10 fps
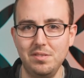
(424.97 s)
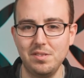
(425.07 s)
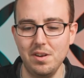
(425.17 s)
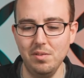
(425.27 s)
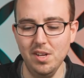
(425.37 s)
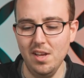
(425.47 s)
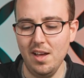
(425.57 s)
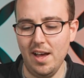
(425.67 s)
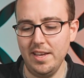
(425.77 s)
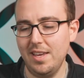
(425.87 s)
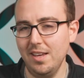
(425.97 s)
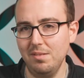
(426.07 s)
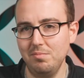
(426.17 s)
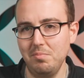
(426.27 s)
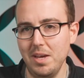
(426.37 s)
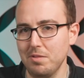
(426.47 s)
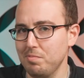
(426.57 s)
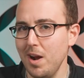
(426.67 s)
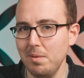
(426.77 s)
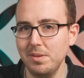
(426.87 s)
So I can't make a
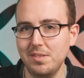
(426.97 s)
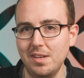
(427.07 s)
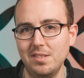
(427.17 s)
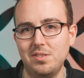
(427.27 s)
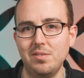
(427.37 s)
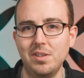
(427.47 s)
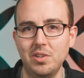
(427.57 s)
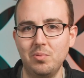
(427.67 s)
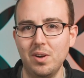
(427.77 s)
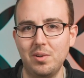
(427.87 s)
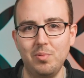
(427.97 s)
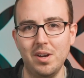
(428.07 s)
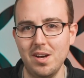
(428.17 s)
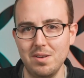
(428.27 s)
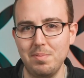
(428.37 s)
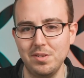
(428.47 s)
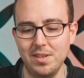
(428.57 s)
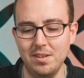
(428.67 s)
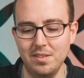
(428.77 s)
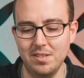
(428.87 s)
promise that it's going to work
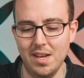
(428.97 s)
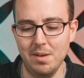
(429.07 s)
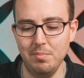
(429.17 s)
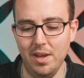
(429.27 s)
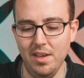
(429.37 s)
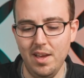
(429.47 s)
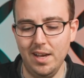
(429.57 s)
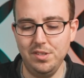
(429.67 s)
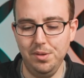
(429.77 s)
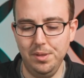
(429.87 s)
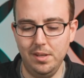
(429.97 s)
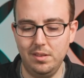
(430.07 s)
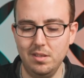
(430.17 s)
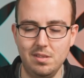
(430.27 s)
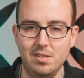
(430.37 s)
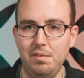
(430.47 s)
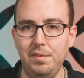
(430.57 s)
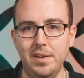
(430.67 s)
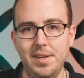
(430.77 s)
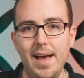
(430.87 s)
100% of the time. But I do think this is a
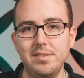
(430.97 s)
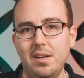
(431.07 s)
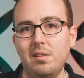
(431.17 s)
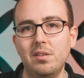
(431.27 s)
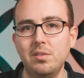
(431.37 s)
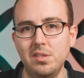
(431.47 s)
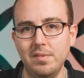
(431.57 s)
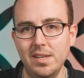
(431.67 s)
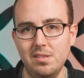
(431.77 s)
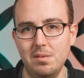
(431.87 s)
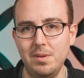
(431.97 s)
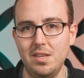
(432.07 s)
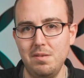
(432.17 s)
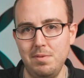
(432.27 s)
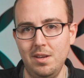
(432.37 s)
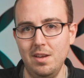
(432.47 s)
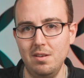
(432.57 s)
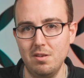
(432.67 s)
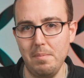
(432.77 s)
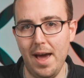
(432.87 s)
fantastic little device to be keeping in
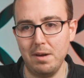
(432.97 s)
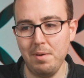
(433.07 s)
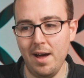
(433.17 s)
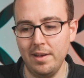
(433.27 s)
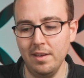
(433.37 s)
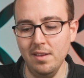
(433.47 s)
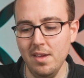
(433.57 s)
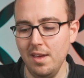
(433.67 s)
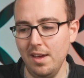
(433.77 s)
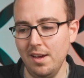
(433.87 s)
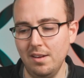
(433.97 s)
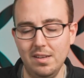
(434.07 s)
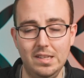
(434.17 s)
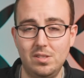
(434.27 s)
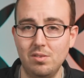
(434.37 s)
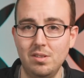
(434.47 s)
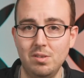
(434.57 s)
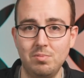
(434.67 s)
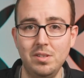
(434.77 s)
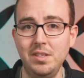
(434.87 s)
your back pocket. And it's going
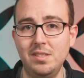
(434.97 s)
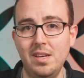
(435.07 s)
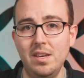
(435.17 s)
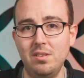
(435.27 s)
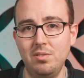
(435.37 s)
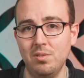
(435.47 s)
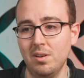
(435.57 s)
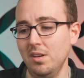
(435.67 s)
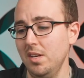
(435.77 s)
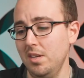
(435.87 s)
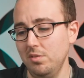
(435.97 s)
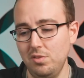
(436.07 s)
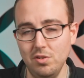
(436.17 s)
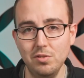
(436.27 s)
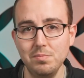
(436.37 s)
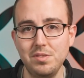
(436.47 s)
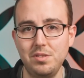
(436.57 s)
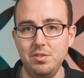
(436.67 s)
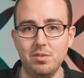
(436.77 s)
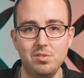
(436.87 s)
to really take your
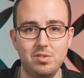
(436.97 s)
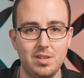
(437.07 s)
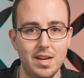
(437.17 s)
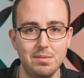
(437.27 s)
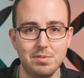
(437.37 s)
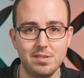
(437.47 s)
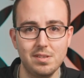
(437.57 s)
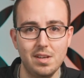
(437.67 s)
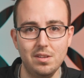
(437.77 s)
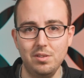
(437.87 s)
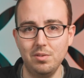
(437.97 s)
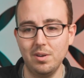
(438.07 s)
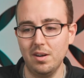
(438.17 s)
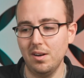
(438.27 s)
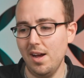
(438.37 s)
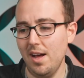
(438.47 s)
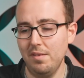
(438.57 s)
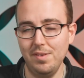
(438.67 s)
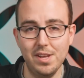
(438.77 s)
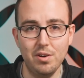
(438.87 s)
Zooms, your Skypes, your
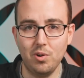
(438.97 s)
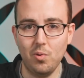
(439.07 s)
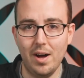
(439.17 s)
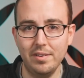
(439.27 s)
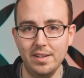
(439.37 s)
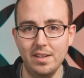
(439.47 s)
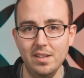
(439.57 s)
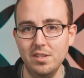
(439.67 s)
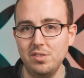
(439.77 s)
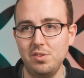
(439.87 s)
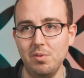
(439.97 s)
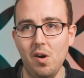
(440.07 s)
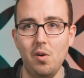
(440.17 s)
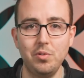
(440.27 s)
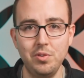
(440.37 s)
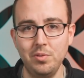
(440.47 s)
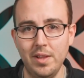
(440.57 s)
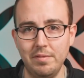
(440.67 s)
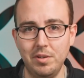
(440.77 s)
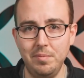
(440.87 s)
uh, video quality to a whole new
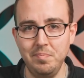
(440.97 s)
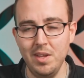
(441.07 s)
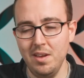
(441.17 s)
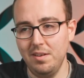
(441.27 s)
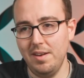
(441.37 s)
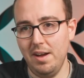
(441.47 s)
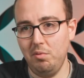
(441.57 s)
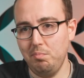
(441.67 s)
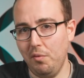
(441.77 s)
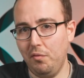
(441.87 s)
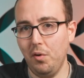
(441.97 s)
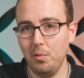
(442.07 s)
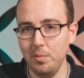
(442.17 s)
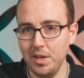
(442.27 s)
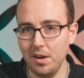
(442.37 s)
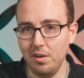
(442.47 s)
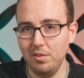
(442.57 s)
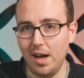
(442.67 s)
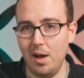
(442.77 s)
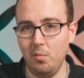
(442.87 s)
level. Now, before we
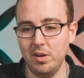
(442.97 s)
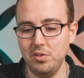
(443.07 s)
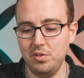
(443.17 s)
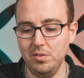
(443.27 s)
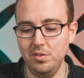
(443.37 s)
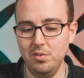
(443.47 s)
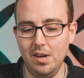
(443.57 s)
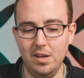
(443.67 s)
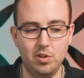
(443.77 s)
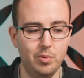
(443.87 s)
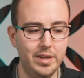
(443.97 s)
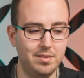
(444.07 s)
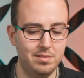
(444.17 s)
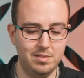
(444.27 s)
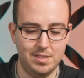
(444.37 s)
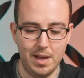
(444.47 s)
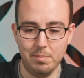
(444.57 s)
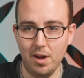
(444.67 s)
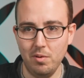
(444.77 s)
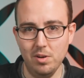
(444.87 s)
go, I want to show you a quick
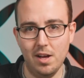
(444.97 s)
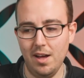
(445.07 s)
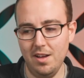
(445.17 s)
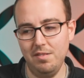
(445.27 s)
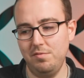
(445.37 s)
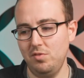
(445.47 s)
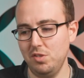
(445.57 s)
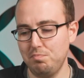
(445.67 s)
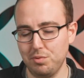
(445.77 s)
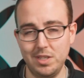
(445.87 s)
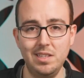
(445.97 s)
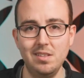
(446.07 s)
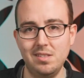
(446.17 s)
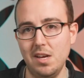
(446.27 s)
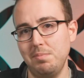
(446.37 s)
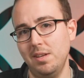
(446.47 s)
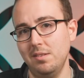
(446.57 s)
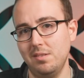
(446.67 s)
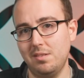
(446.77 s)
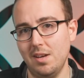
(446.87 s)
demo of just bringing this up
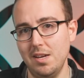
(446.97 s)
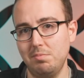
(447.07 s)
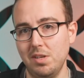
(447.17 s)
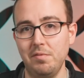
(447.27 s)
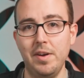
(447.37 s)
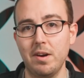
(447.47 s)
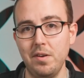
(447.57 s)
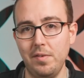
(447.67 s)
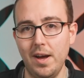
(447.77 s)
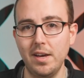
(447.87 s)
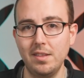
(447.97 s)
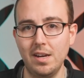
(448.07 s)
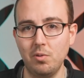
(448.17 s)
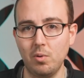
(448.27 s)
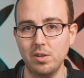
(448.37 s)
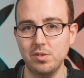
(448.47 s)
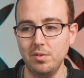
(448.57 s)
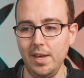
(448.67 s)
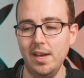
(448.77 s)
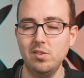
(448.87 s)
in Skype to verify that it works
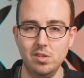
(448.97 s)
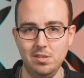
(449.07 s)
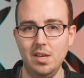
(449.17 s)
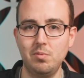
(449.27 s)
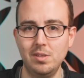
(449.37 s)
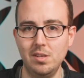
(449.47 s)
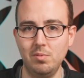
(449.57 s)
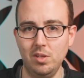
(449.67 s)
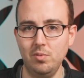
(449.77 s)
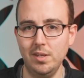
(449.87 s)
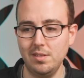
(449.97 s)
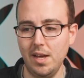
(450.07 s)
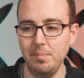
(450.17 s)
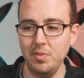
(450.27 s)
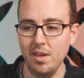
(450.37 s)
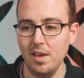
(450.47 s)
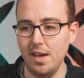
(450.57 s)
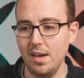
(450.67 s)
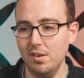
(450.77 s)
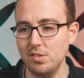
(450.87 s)
okay, just like we did with QuickTime,
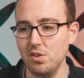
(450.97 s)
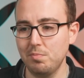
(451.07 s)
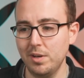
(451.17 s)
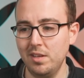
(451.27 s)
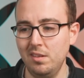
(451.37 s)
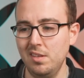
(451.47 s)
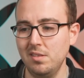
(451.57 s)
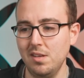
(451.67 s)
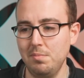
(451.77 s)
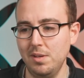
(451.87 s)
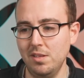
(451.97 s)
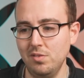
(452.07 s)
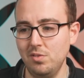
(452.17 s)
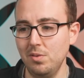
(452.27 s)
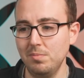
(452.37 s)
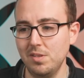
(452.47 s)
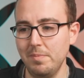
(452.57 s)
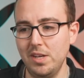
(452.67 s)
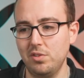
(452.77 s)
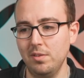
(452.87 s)
and also bringing this up in Zoom to
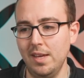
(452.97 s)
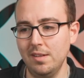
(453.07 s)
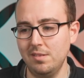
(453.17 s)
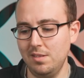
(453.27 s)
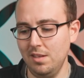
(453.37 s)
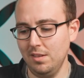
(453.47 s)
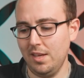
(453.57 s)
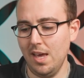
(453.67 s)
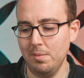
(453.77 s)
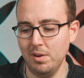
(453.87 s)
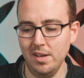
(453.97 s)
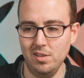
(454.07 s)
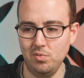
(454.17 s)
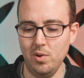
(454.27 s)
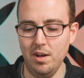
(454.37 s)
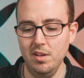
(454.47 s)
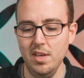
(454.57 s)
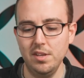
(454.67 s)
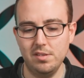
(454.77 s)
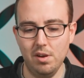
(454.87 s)
make sure that it's seeing the camera as well.
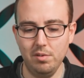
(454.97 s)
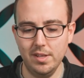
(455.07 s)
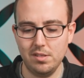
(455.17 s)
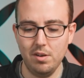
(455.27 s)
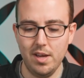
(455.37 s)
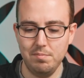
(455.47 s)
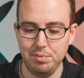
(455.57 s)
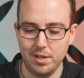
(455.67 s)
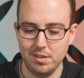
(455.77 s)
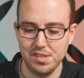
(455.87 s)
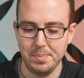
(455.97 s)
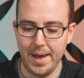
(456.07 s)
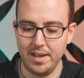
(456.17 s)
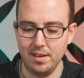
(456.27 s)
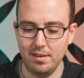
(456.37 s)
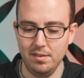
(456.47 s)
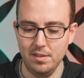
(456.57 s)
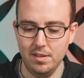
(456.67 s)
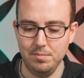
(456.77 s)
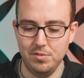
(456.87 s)
So let's go ahead and plug this back in.
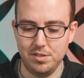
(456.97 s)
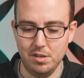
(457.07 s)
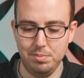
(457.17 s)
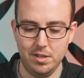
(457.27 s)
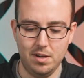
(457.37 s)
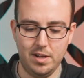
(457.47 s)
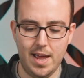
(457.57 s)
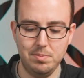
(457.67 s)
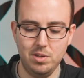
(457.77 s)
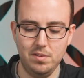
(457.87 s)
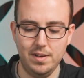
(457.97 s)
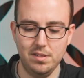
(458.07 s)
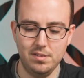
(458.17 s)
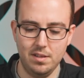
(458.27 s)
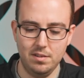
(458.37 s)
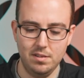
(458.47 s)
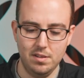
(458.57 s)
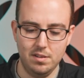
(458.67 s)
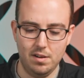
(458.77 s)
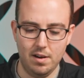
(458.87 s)
I'm just going to plug our capture device in,
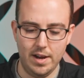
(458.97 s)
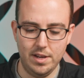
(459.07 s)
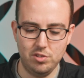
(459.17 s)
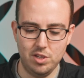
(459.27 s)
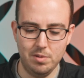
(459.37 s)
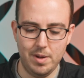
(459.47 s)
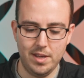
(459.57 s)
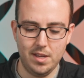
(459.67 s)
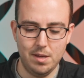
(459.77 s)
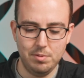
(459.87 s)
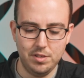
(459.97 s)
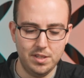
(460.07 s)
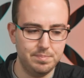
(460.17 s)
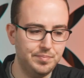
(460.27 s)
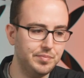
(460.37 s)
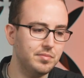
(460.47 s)
our HDMI cable in.